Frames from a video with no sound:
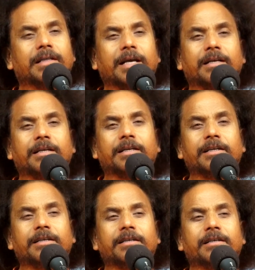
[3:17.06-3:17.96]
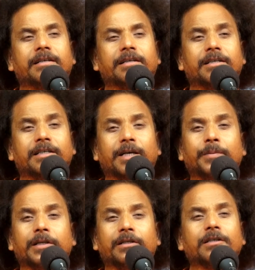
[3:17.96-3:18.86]
That heat is
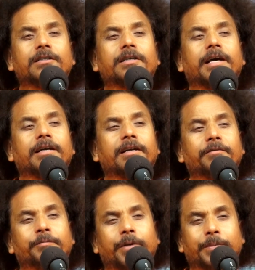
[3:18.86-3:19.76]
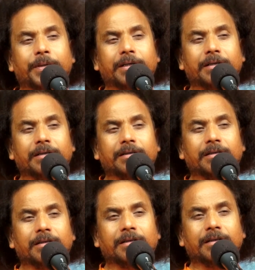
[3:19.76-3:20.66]
having this kind of properties.
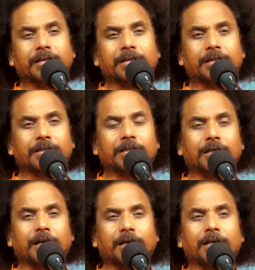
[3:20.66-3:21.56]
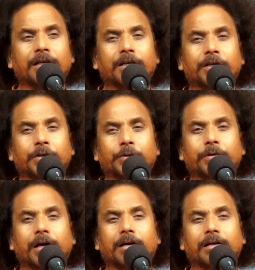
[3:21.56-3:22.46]
This is called
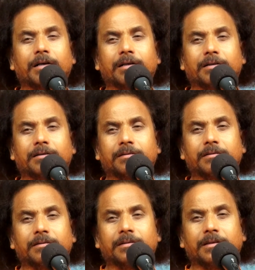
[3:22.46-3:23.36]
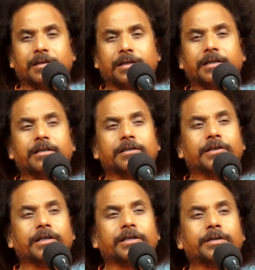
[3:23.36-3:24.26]
yogagni, a heat
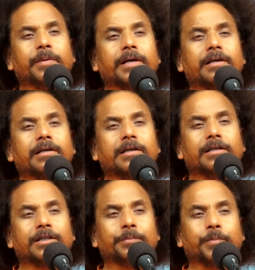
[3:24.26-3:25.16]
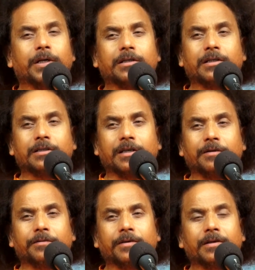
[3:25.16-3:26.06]
created by the process
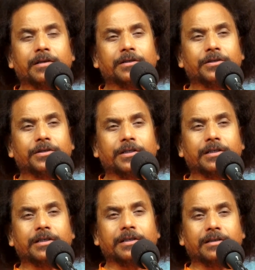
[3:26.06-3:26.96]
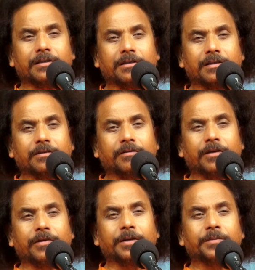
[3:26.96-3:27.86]
of journey.
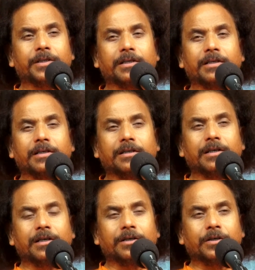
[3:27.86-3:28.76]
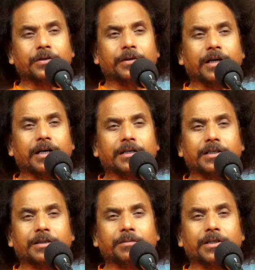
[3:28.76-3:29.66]
When we have journey, to
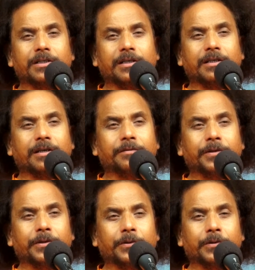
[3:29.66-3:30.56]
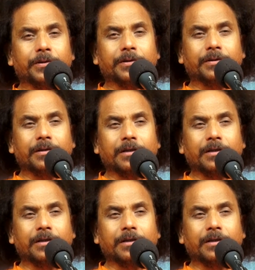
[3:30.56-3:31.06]
achieve the state of yoga.